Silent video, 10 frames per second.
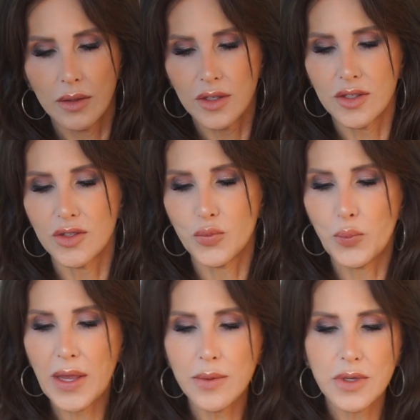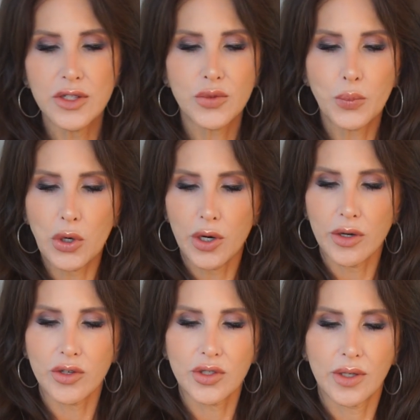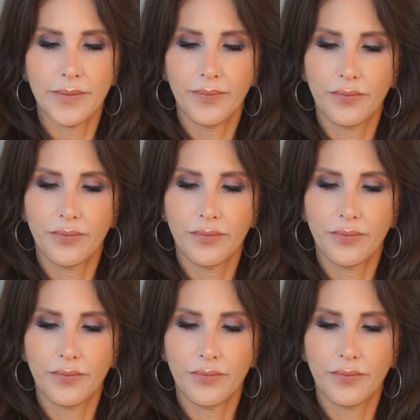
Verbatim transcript: This is Baby Sparks.